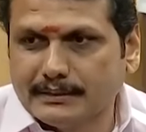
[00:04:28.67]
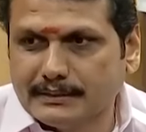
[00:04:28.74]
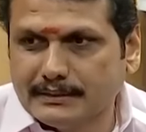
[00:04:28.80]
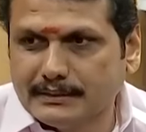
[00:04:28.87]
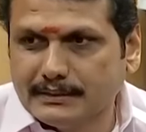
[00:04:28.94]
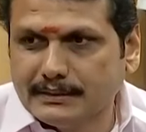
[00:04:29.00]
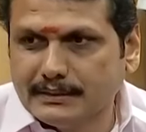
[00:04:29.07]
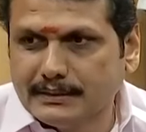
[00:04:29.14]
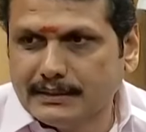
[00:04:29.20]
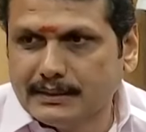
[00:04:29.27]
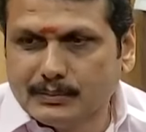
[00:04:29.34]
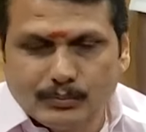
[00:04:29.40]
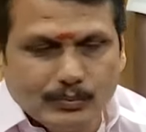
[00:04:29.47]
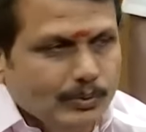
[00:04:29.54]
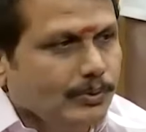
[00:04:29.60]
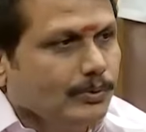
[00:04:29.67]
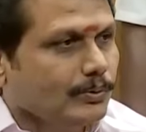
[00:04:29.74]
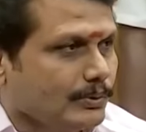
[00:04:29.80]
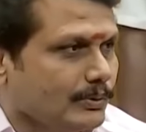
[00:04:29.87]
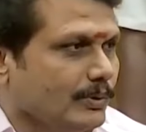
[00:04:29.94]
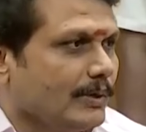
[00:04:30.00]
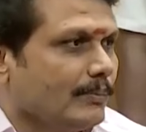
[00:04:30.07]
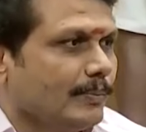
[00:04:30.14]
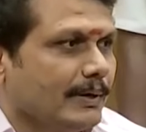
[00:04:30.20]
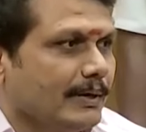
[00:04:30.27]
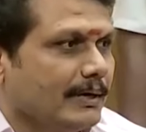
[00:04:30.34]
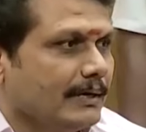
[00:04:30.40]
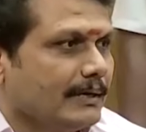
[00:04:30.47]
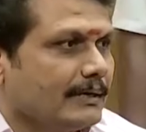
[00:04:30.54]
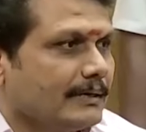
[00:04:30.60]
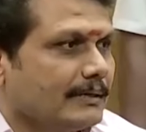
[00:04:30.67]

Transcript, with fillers: charged on August twelfth of last year,